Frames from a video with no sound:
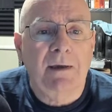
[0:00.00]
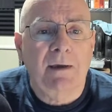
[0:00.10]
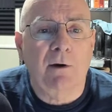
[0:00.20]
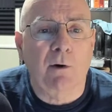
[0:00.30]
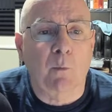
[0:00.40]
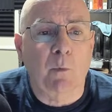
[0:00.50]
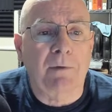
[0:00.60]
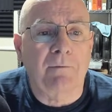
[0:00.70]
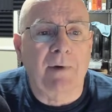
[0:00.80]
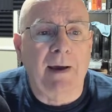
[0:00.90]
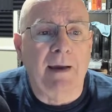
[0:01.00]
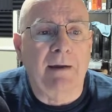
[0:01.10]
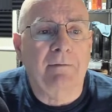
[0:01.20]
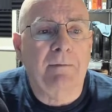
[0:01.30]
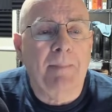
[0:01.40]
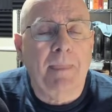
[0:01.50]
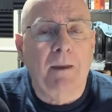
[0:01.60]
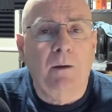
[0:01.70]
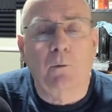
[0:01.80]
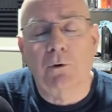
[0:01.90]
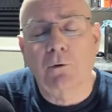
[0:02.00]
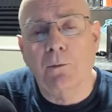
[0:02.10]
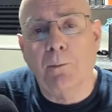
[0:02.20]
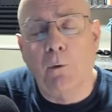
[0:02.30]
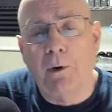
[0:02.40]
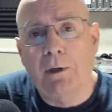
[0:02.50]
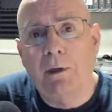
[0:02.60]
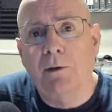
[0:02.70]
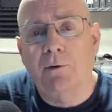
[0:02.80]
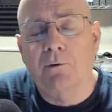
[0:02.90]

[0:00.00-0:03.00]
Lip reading: here in week 5. We're to the point in the